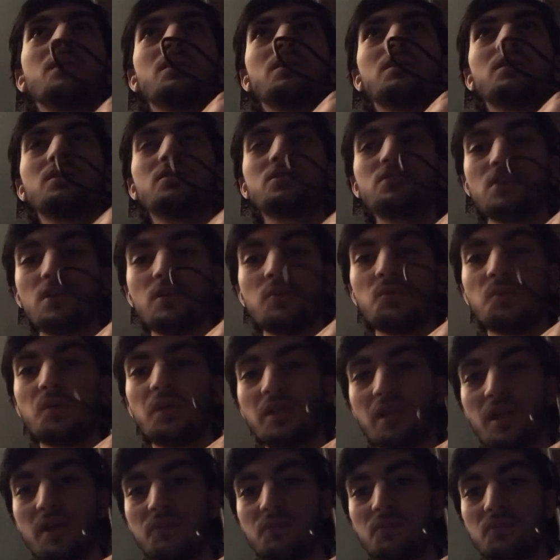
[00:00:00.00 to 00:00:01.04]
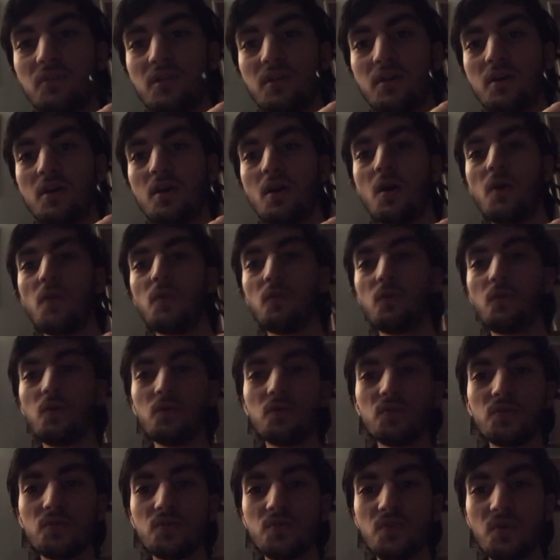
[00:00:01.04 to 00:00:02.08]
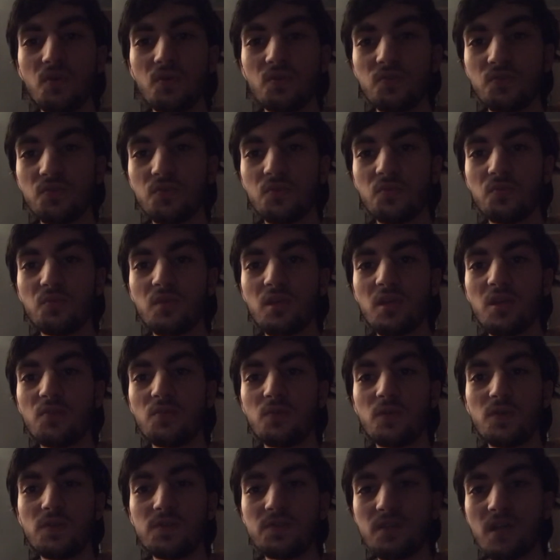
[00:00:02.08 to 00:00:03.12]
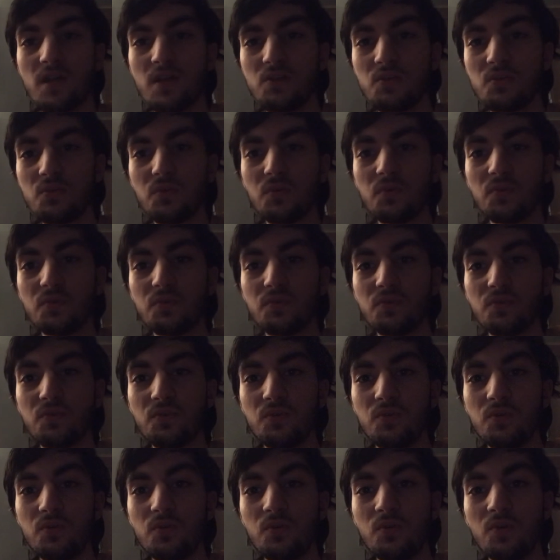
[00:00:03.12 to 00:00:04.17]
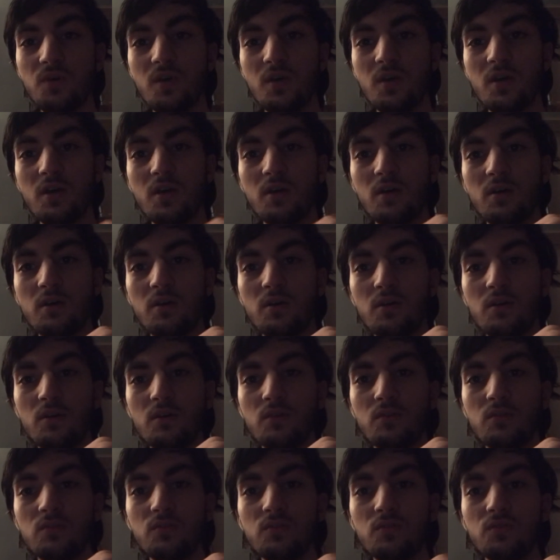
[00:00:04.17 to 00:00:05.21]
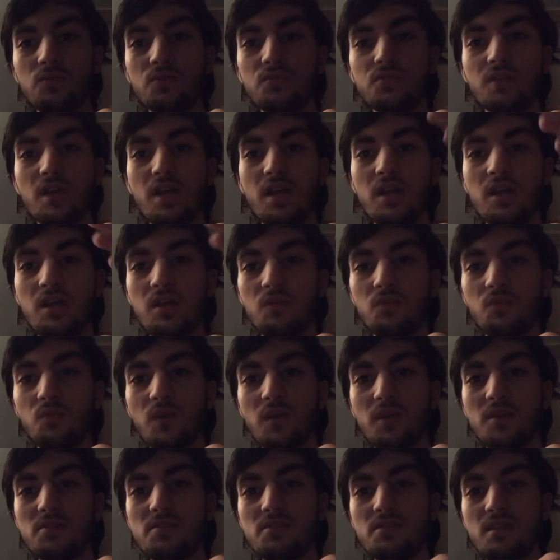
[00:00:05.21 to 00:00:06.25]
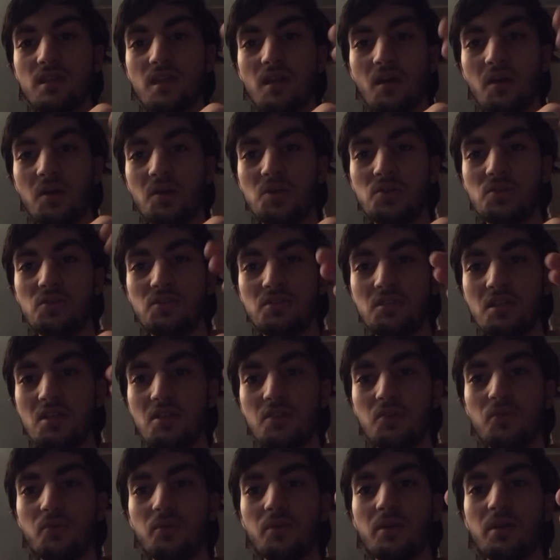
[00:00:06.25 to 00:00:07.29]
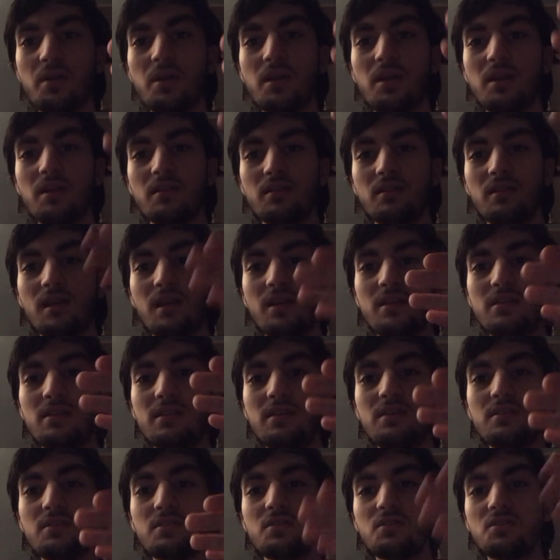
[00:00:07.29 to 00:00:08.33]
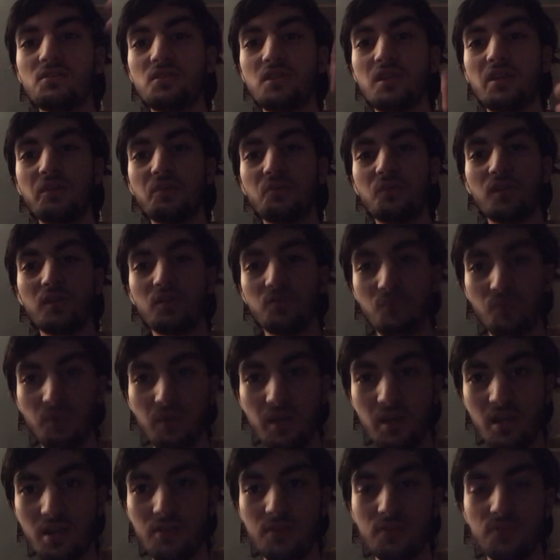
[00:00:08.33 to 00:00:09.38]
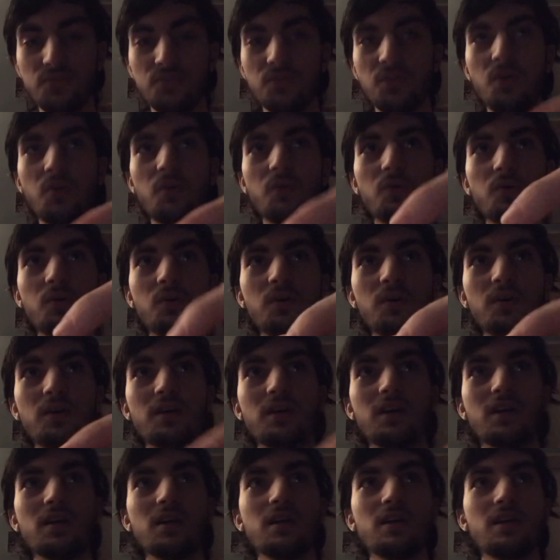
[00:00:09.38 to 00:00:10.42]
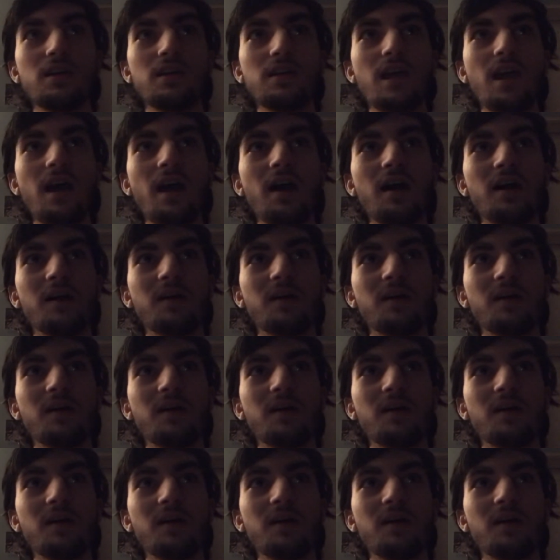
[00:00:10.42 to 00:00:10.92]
January 11th. Those shows will be rescheduled to Tuesday and Wednesday on January 19th and January 20th. So, yeah.